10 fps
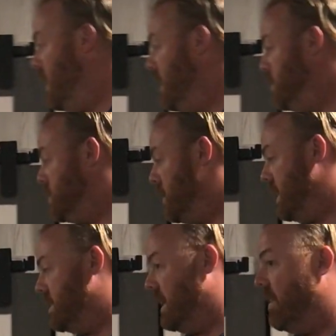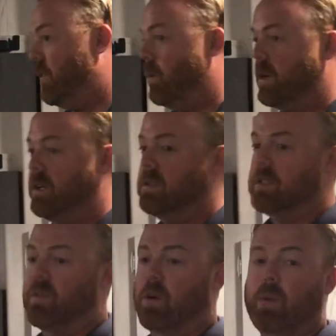Um, so like I said, if you want to use
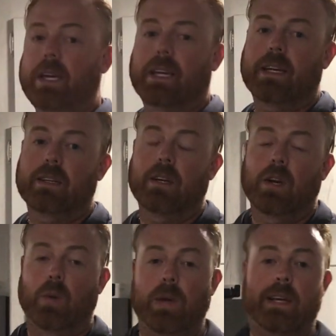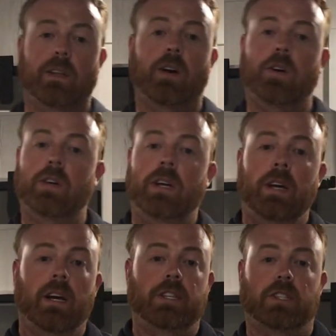this for a weekend, week long,
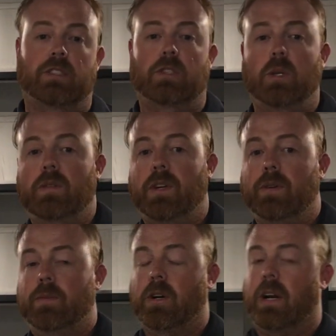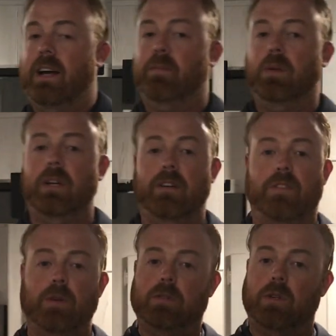just the two of you, you're going to have plenty of
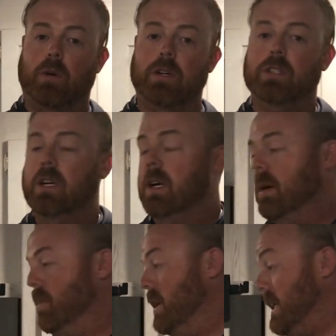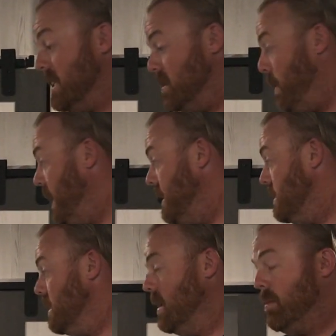food storage, plenty of
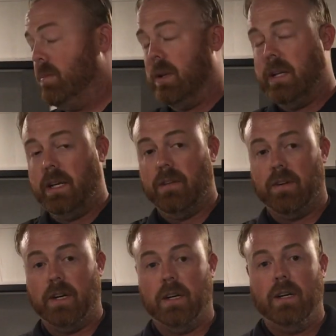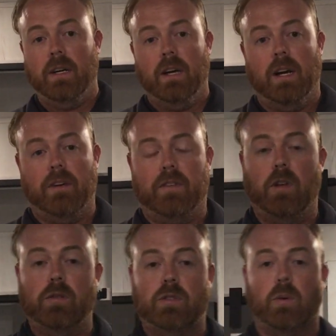space, plenty of, uh, of
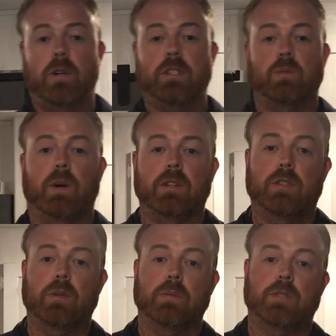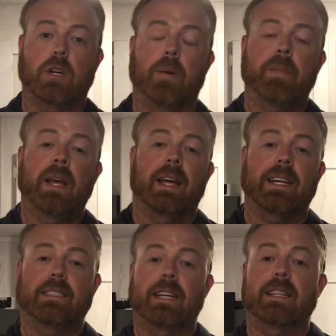clothes storage as well too. So
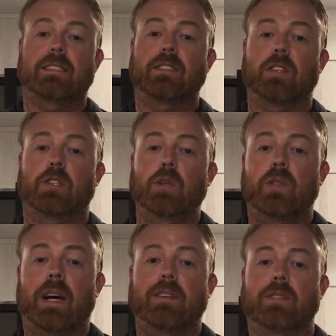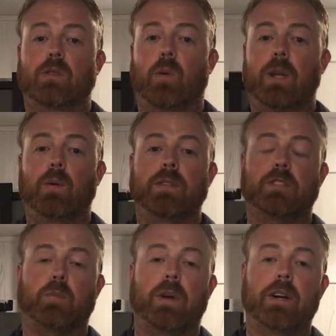like I said, this is the 2021
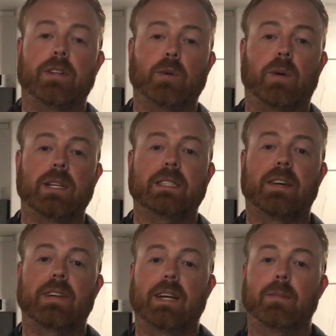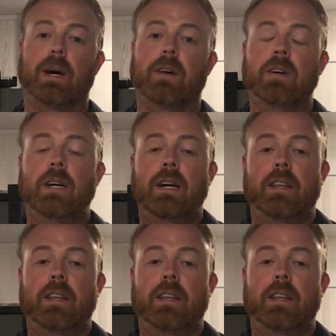Sprinter 27 ML.